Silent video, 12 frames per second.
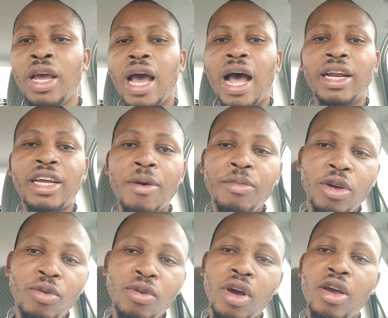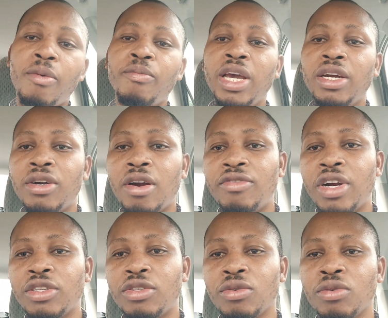And Kemi Olunloyo made
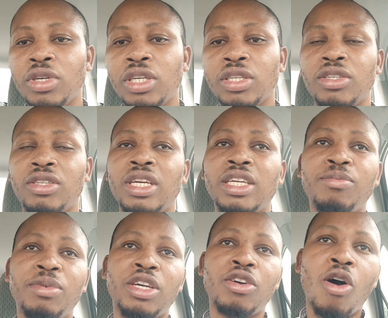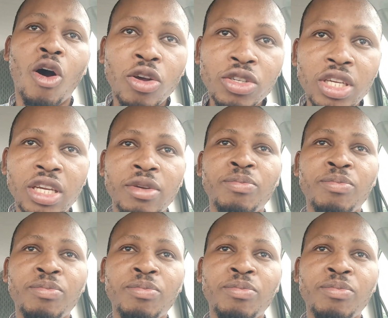reference to, is it because